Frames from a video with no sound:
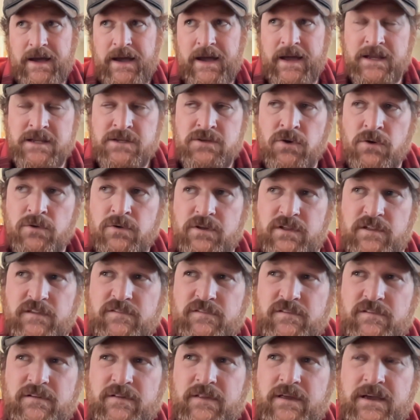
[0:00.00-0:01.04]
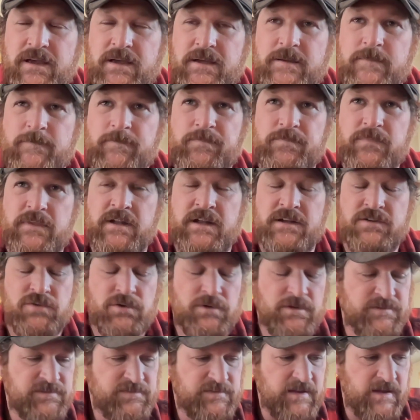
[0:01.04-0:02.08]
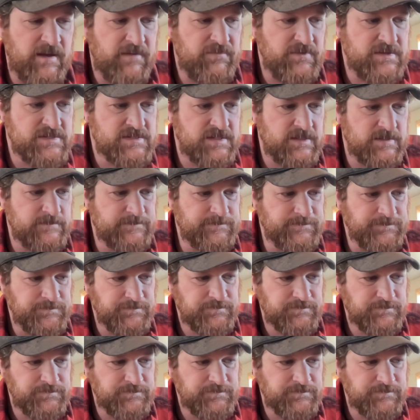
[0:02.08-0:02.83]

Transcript: I noticed and I told Steph, I said,